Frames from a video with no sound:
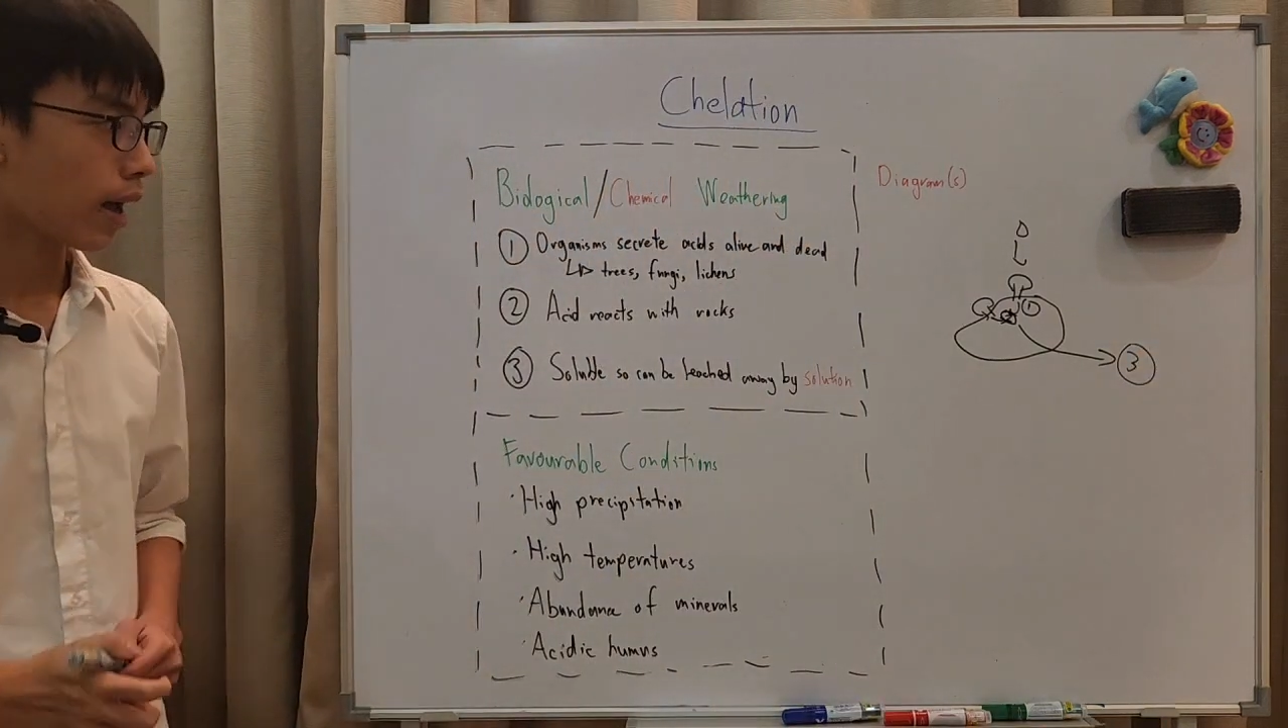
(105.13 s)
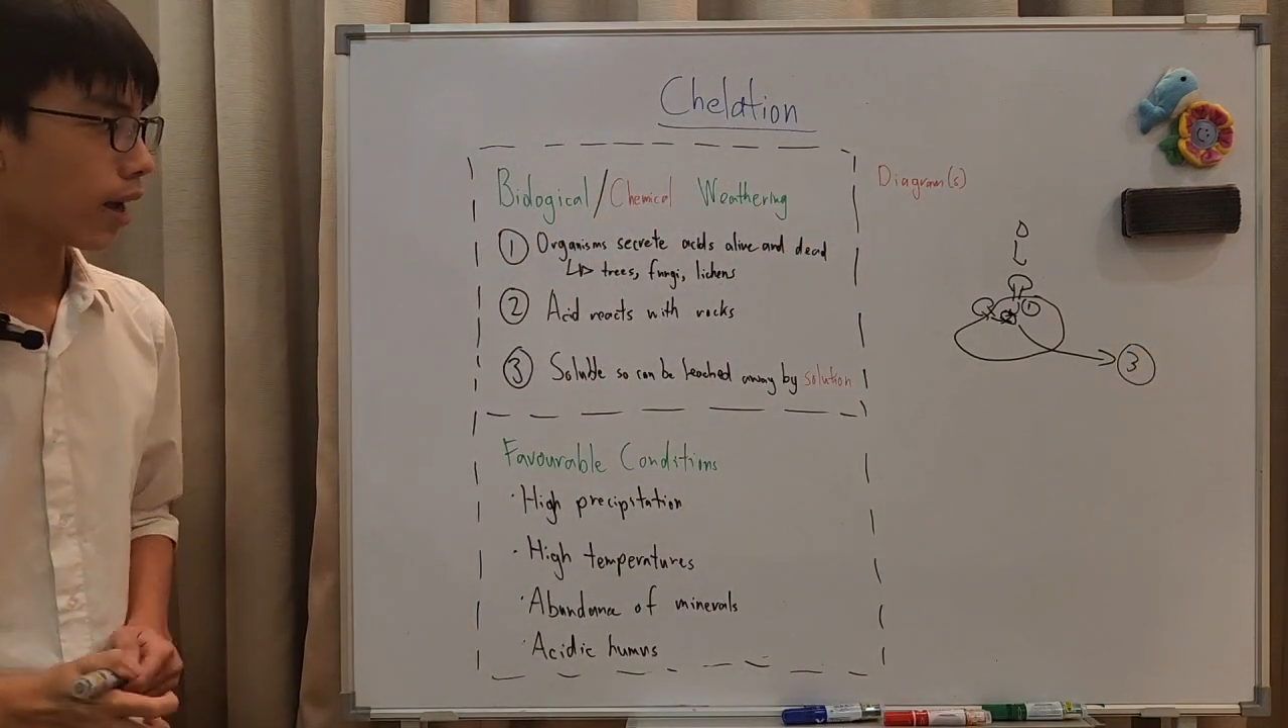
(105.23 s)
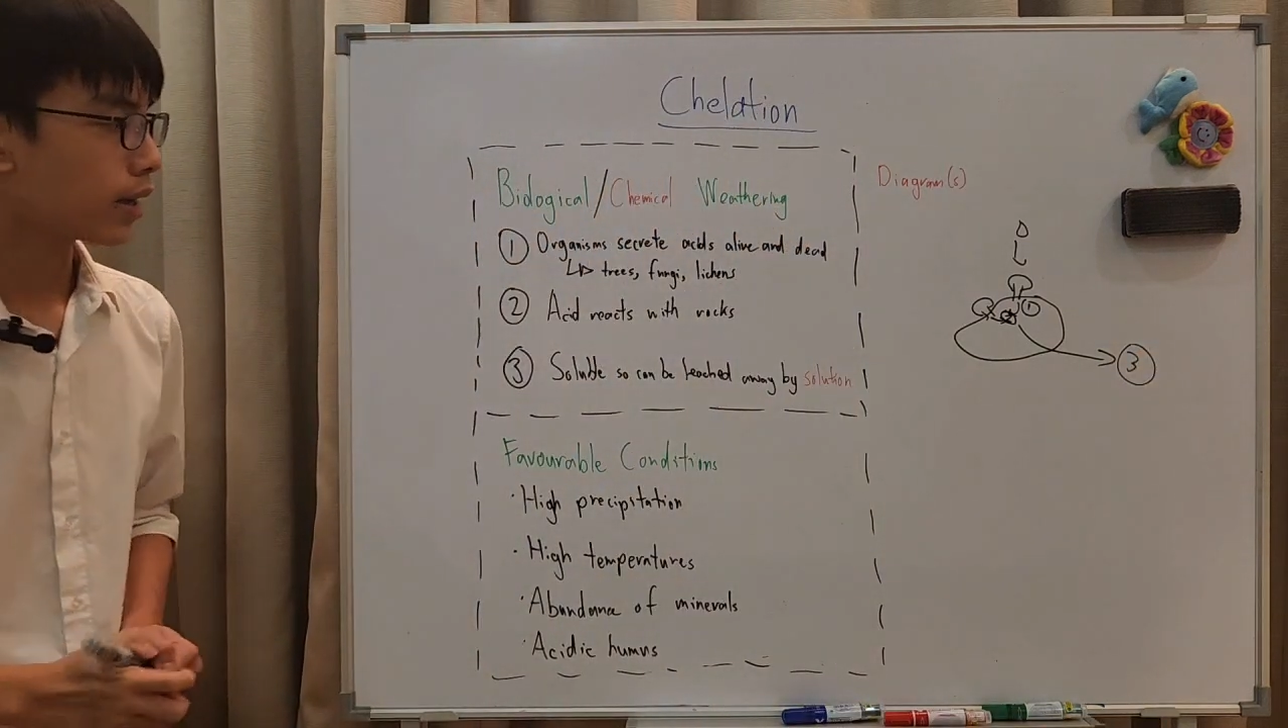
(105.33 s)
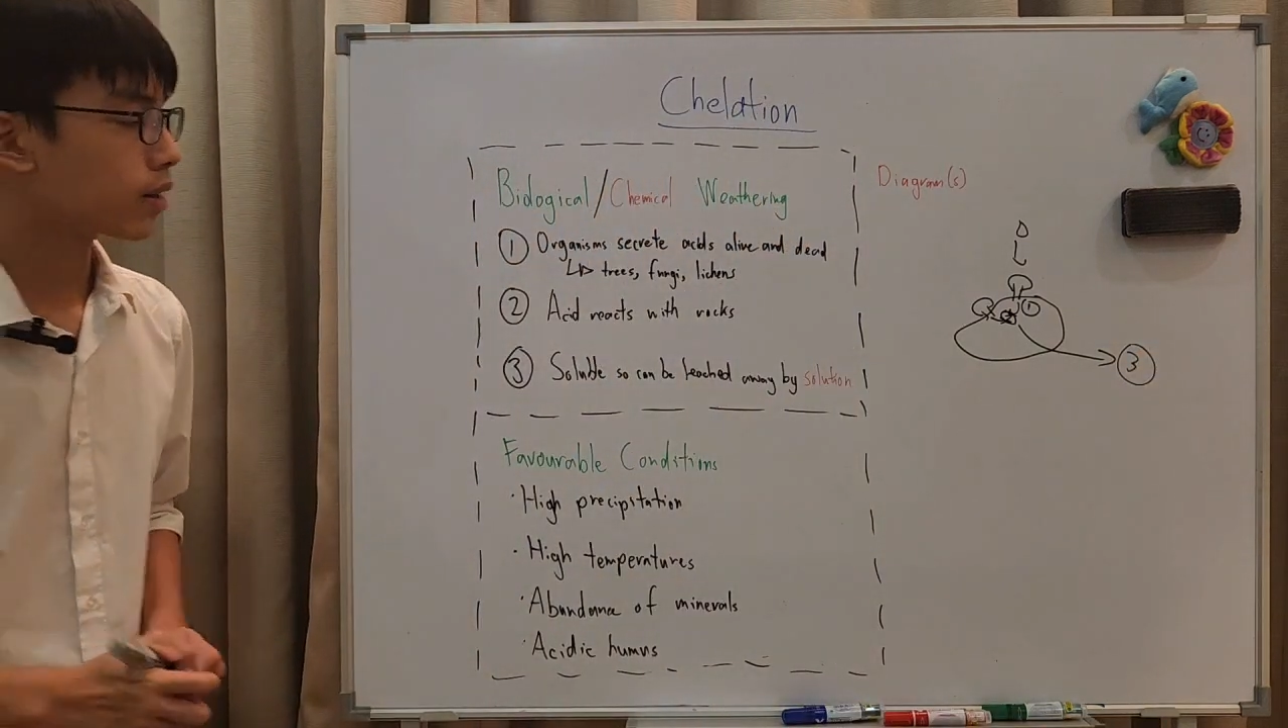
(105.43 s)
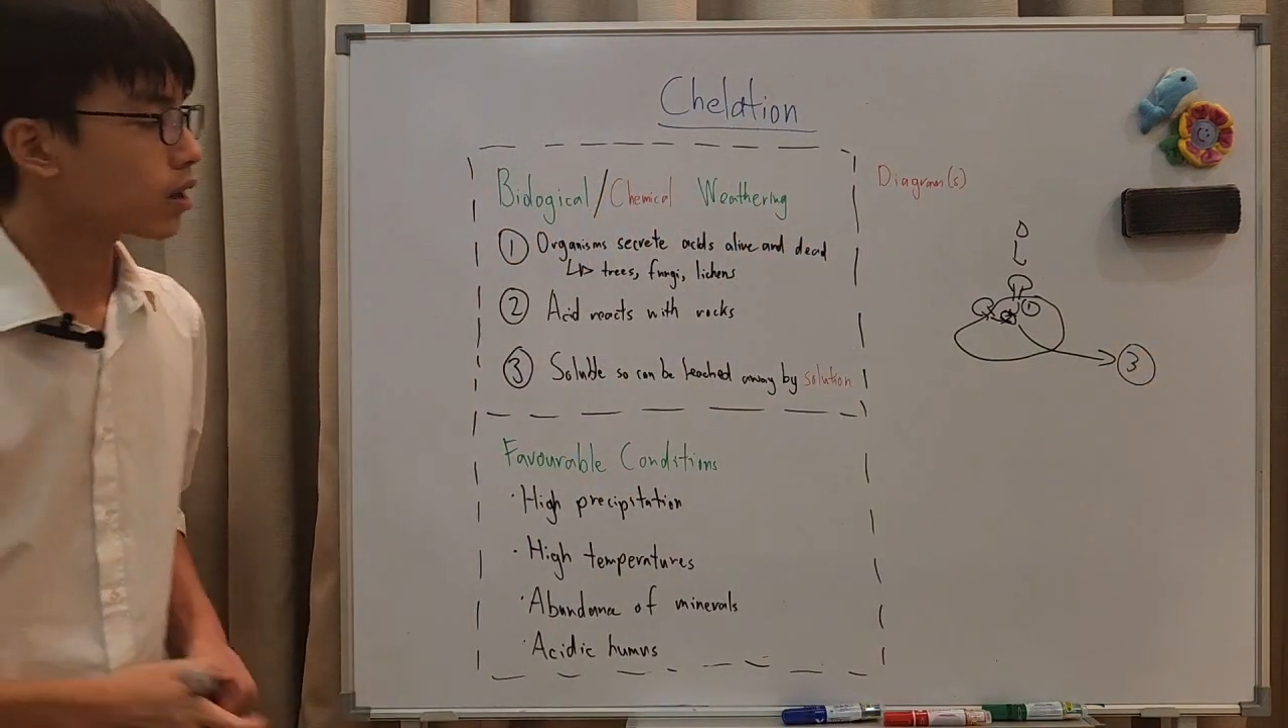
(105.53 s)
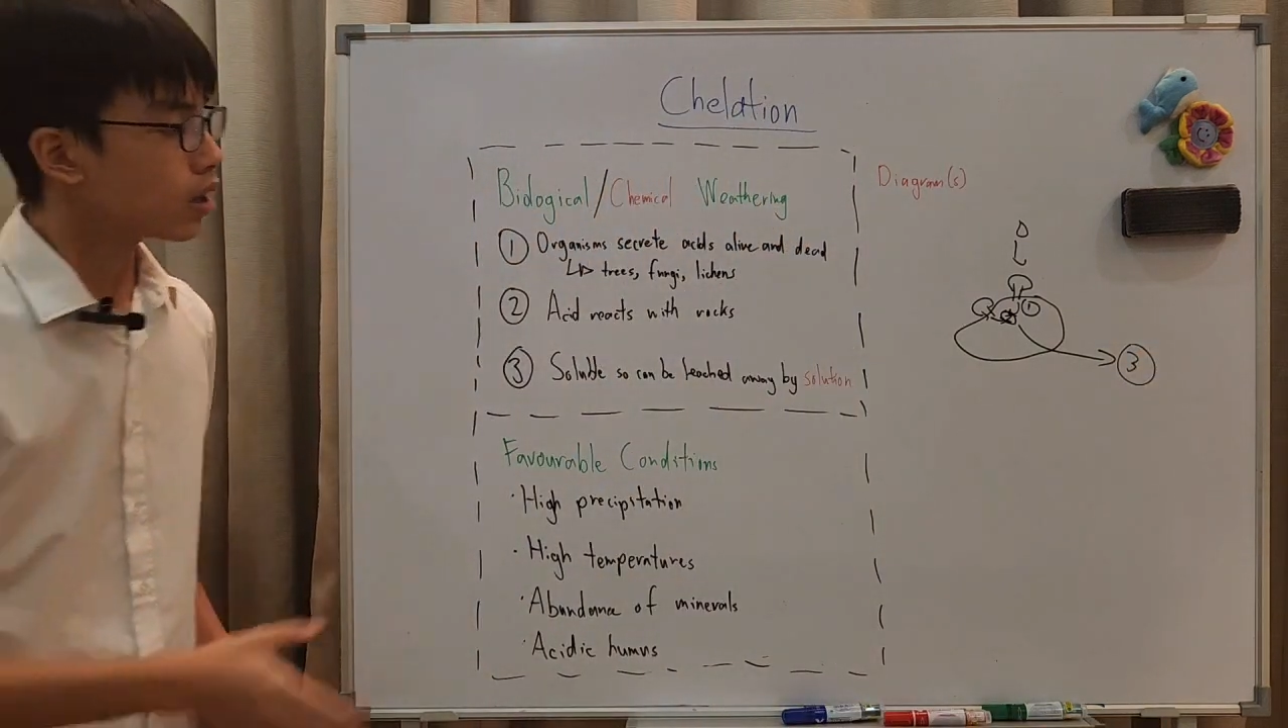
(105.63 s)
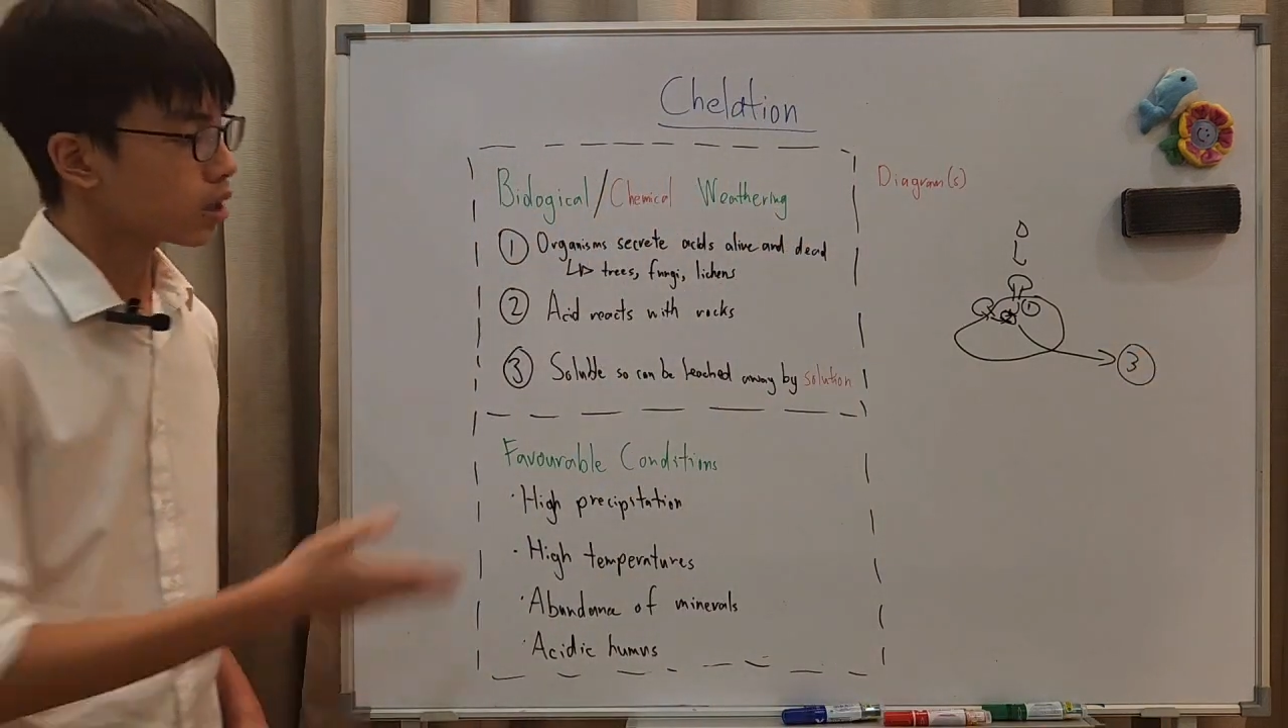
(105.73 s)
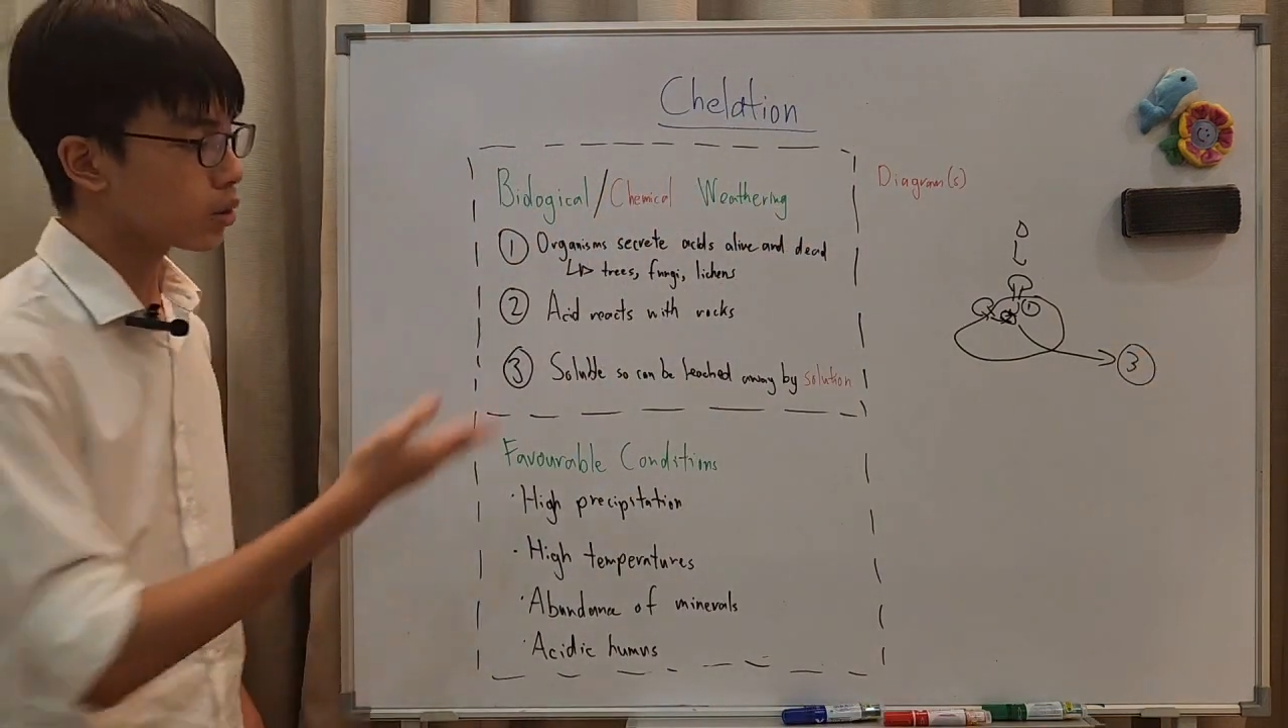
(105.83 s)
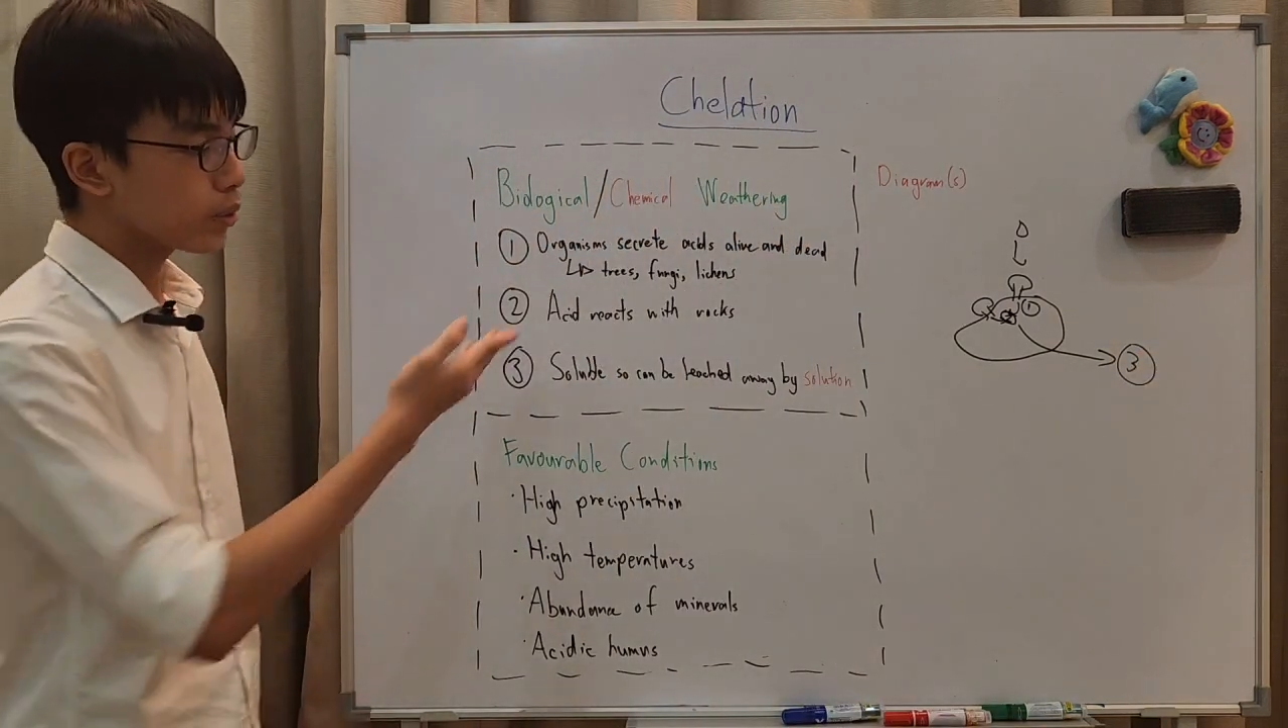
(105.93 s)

And the